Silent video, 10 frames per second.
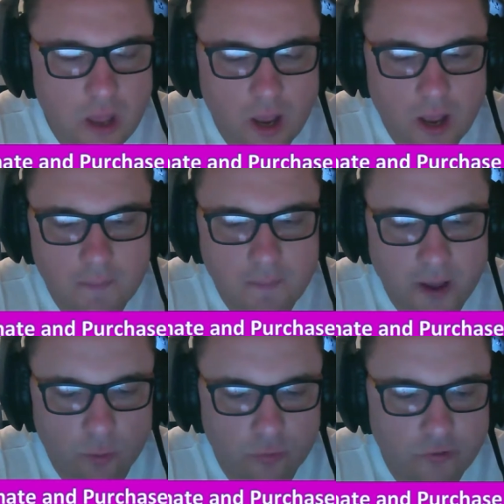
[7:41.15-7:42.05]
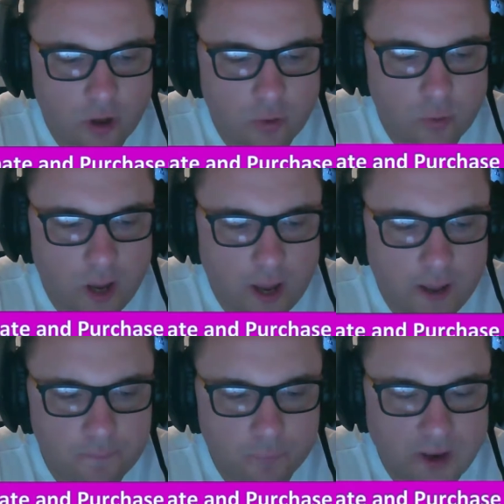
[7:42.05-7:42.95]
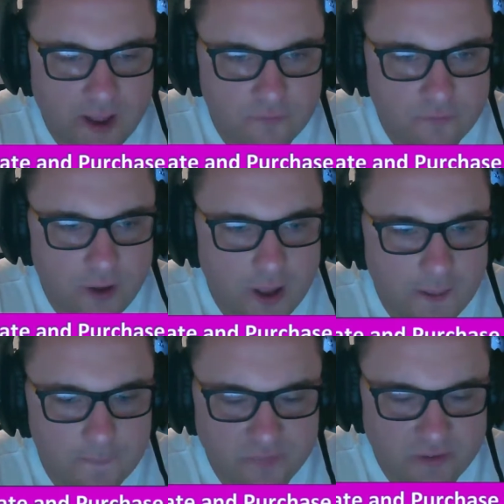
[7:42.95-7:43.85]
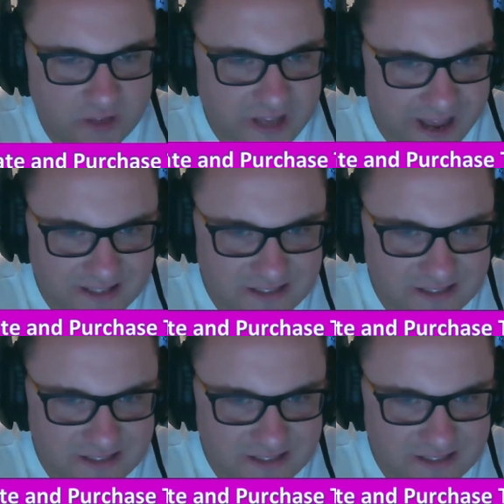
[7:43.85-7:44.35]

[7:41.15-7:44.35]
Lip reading: and also we'll have different cakes and